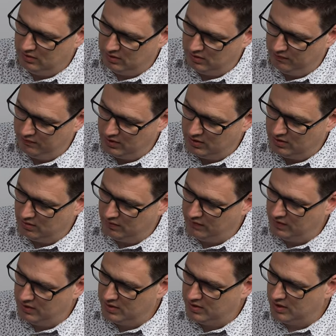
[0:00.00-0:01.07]
I've just got
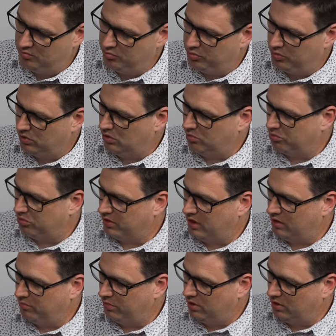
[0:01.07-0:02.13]
this simple
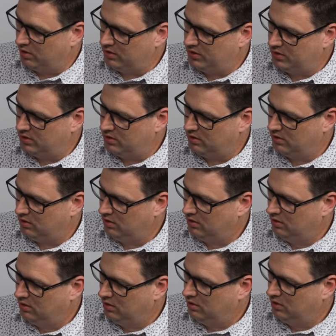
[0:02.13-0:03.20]
brown box.
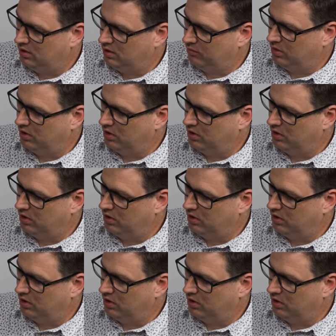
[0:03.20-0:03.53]
And I'm